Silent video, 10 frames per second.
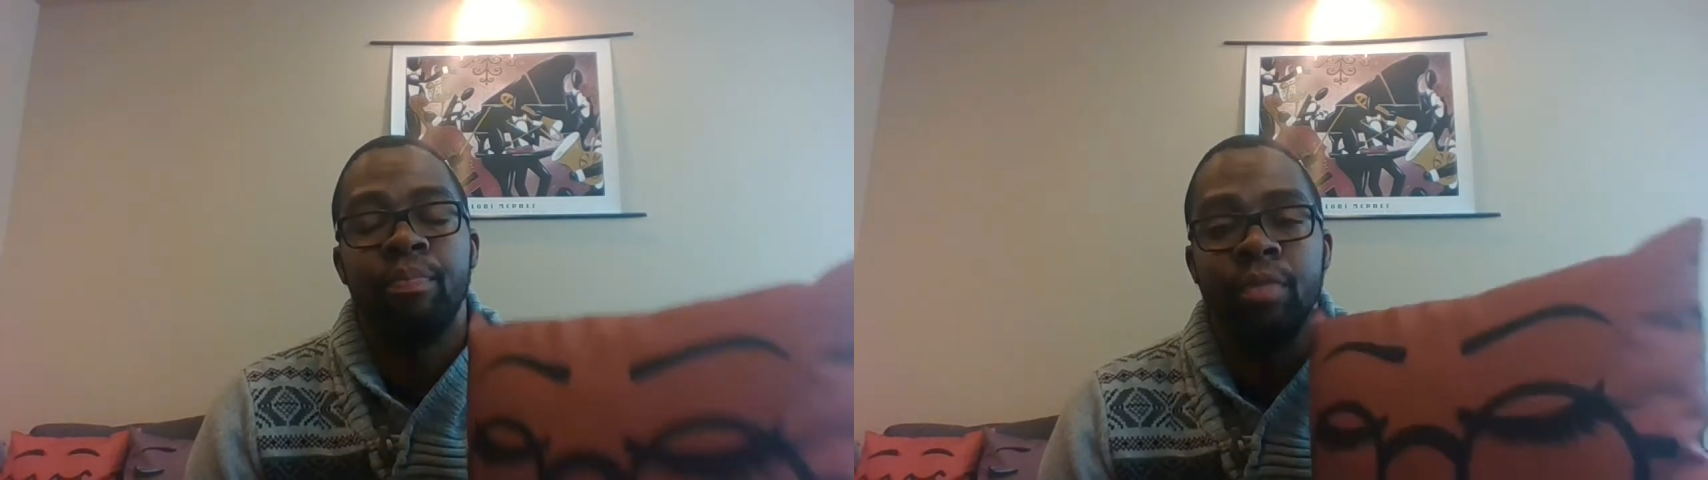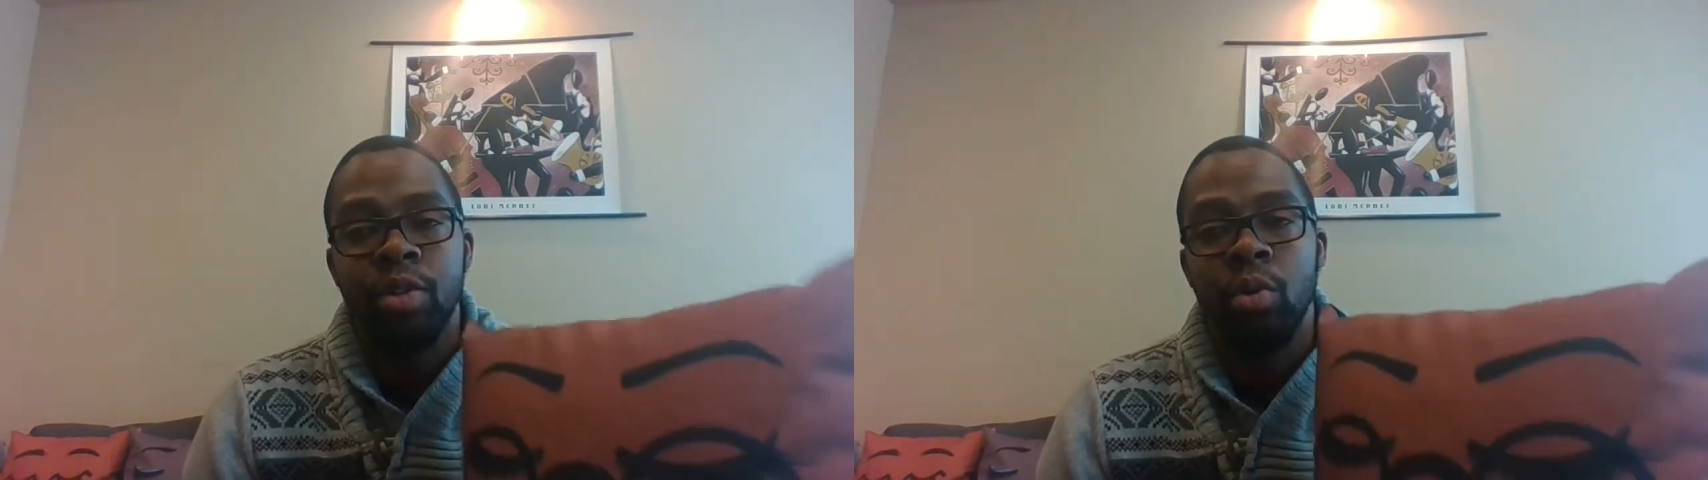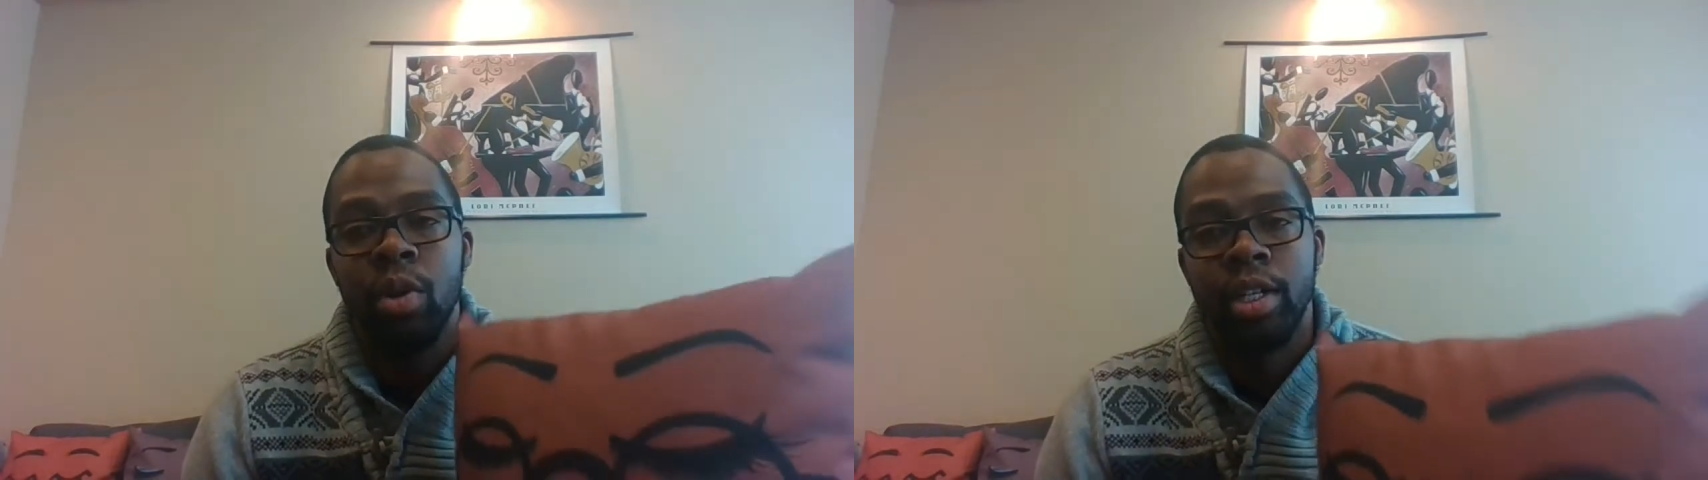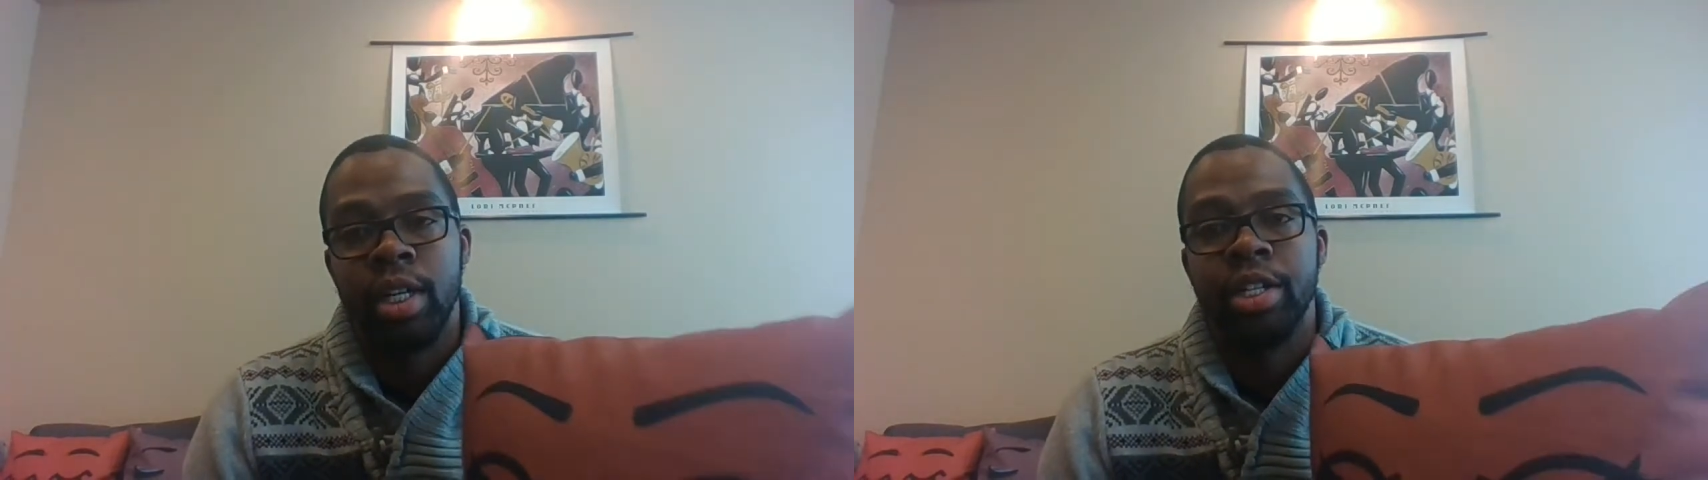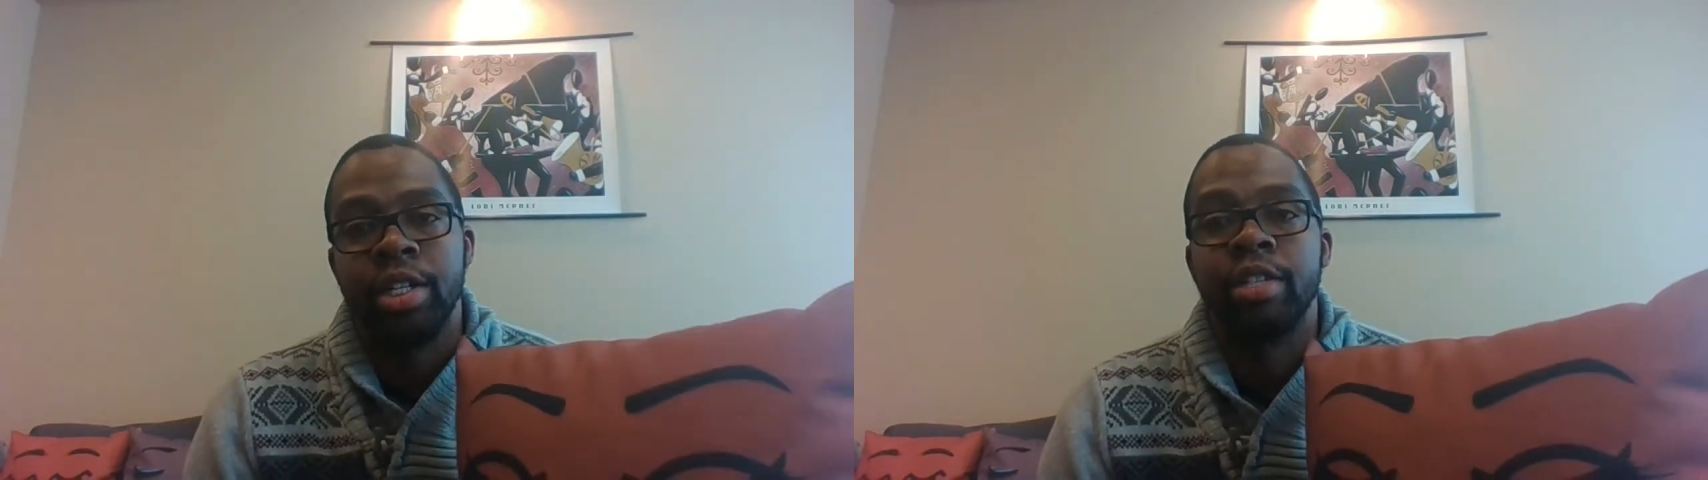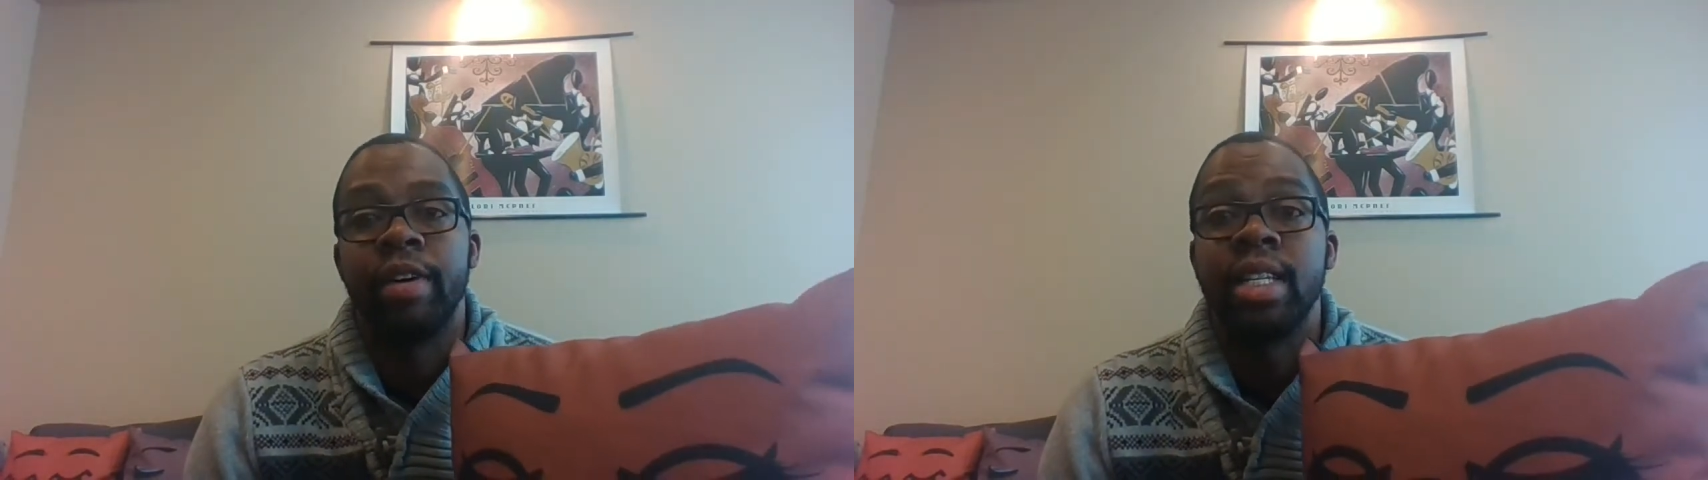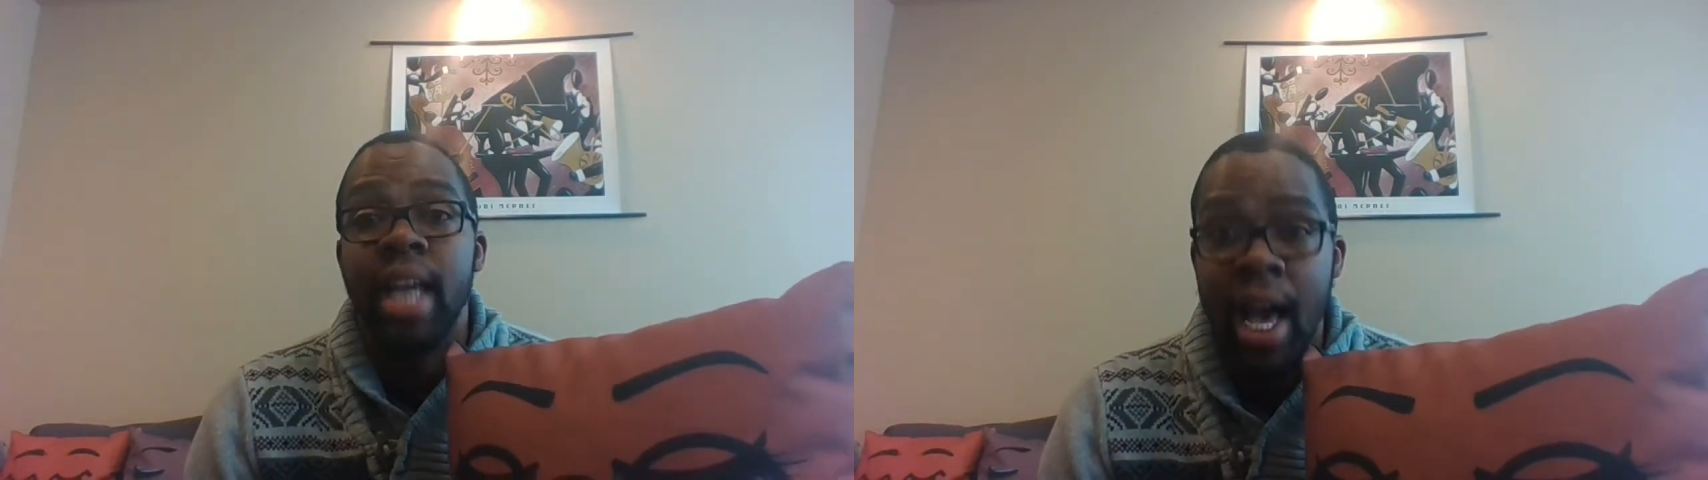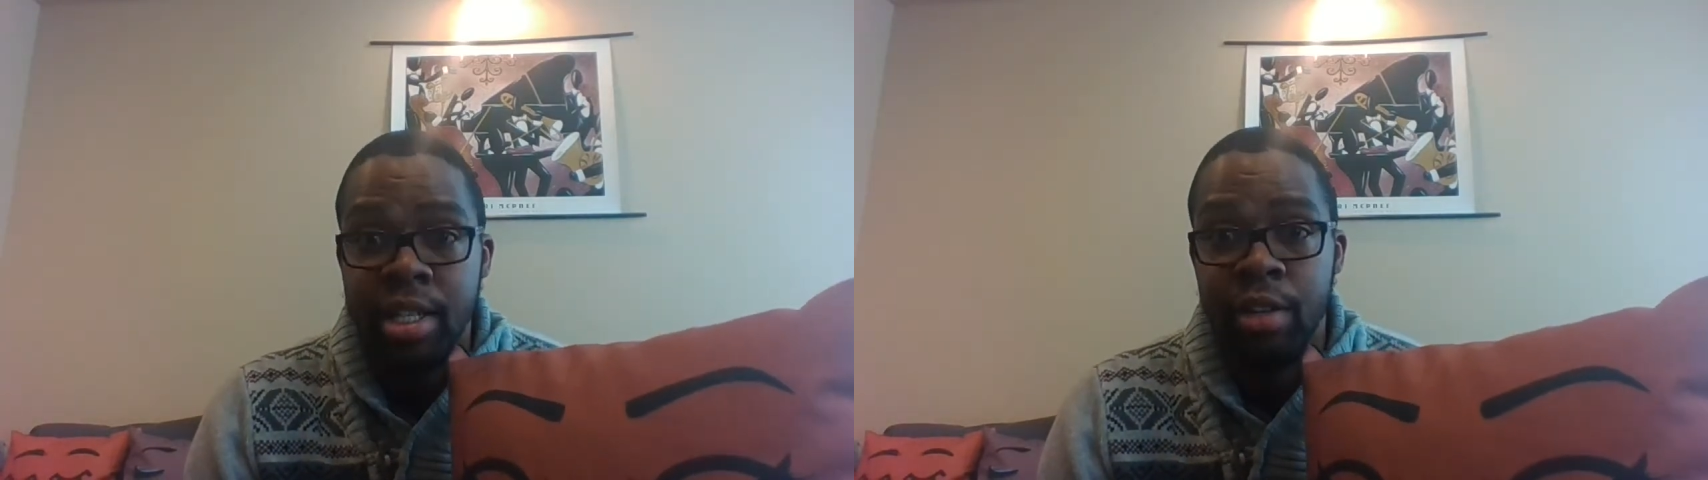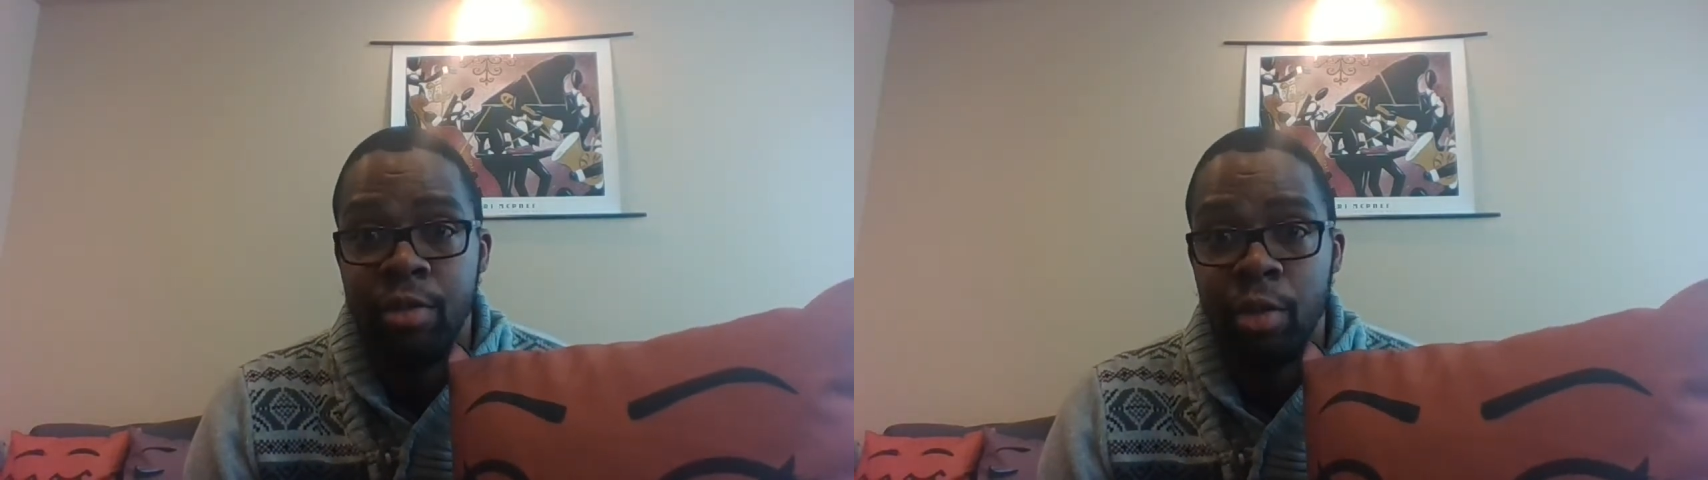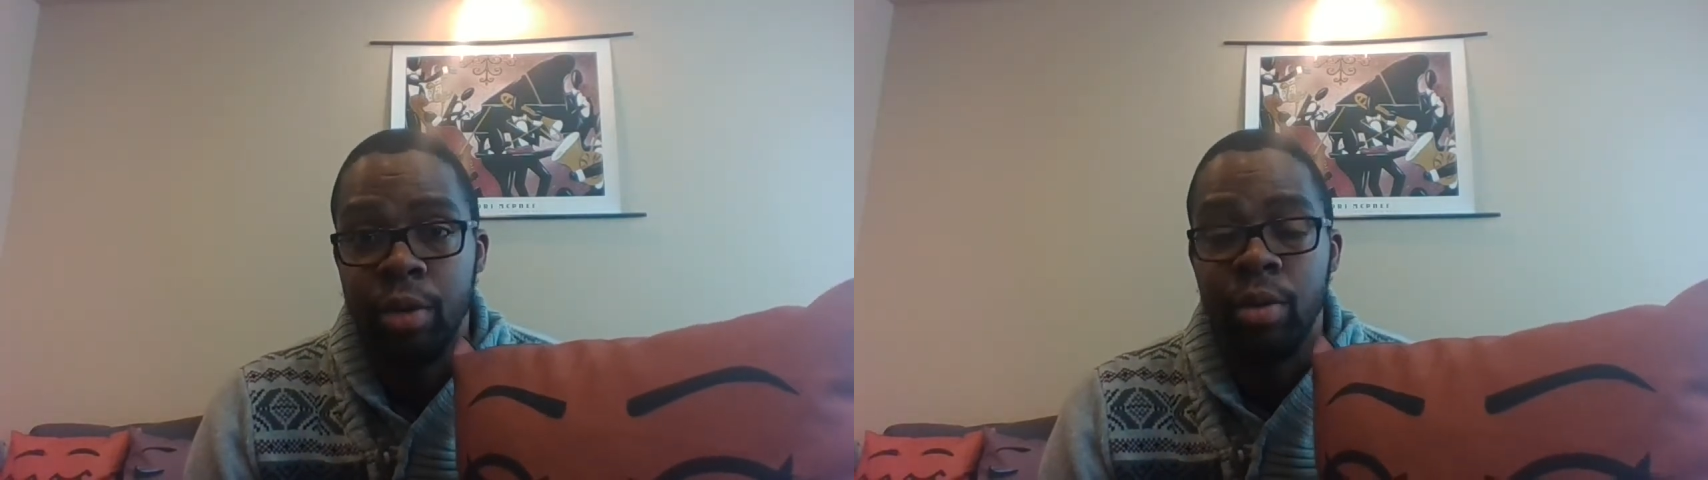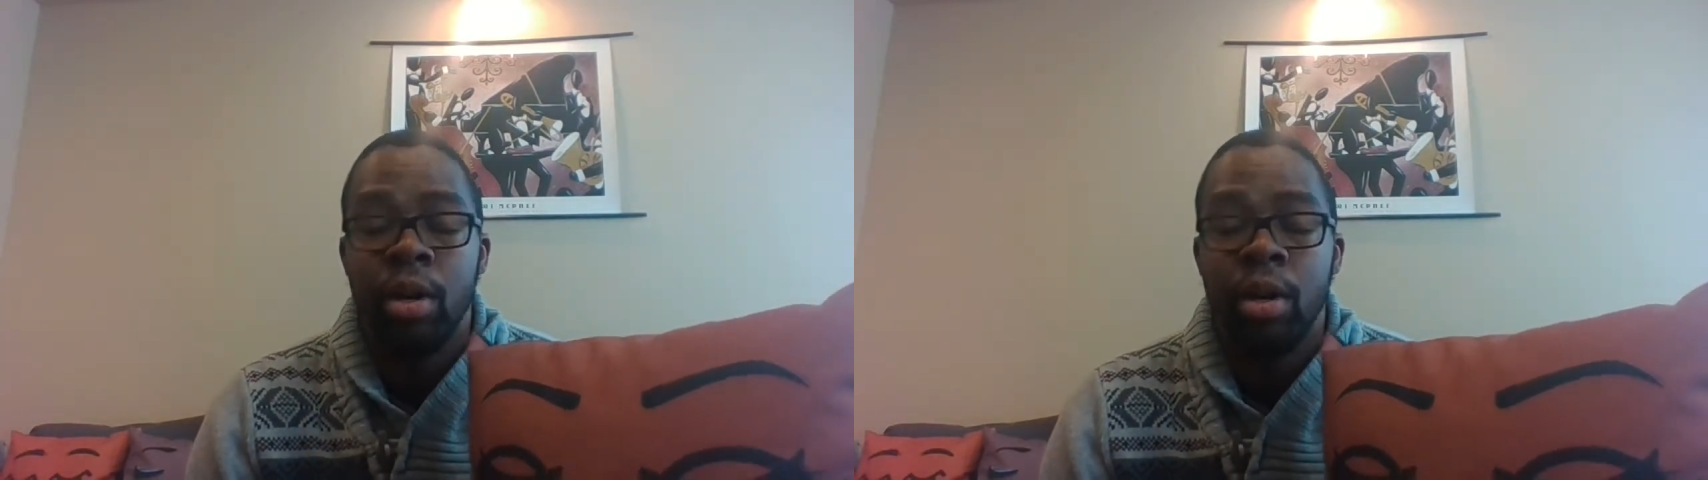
this organization is fantastic for you.